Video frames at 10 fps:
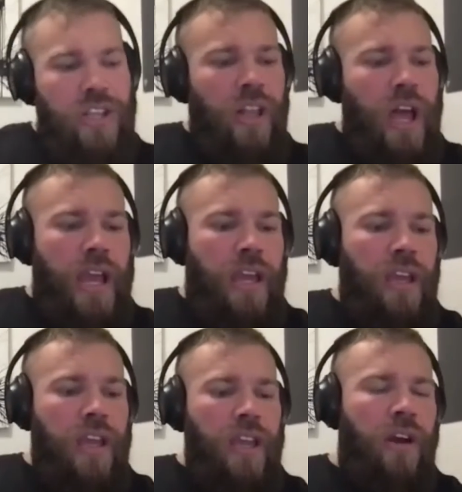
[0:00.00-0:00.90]
So, like,
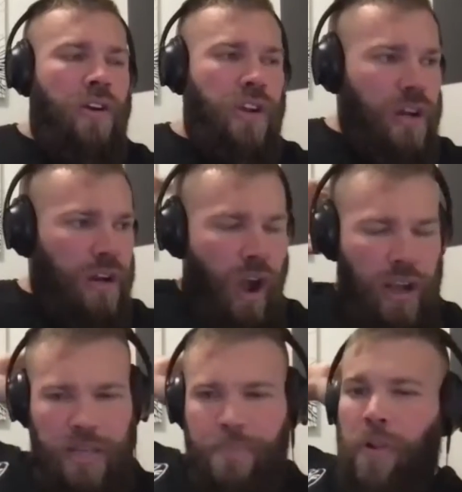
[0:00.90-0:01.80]
your
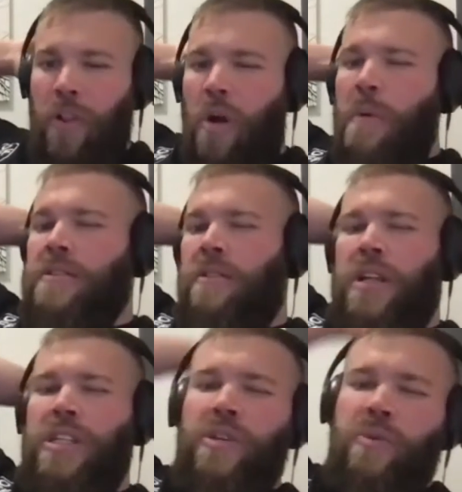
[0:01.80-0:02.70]
occipital lobe has a
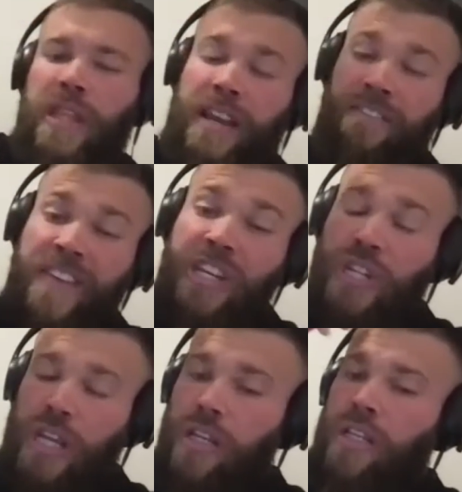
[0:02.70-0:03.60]
lot to do with like
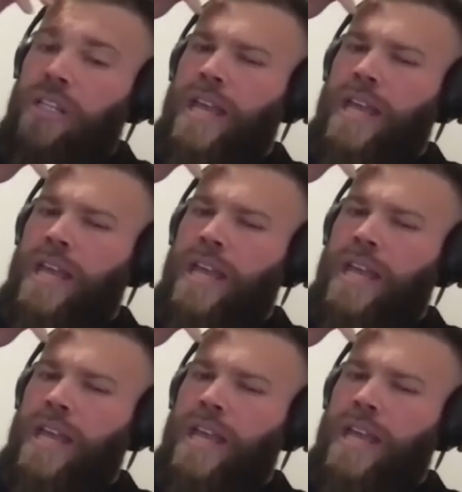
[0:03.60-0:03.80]
vision,